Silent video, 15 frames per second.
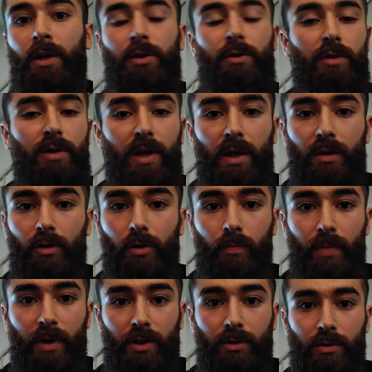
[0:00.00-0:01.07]
You can
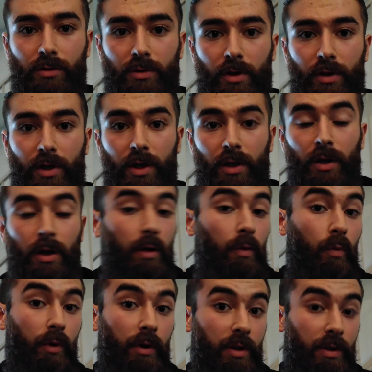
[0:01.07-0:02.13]
download pictures on it.
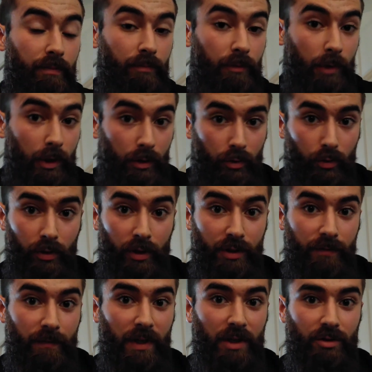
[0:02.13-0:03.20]
One of the
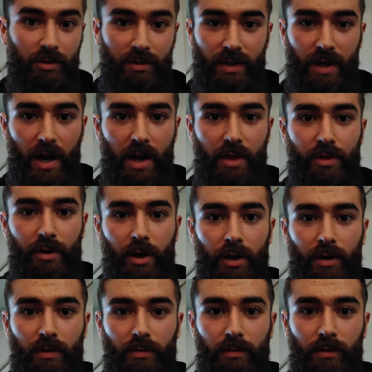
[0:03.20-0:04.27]
coolest features that I
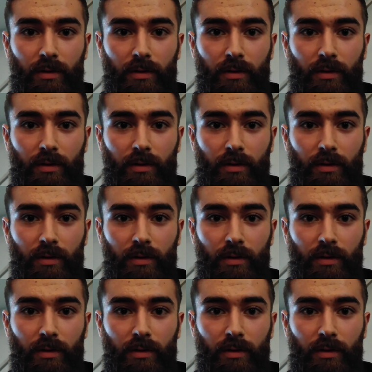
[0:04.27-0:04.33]
thought,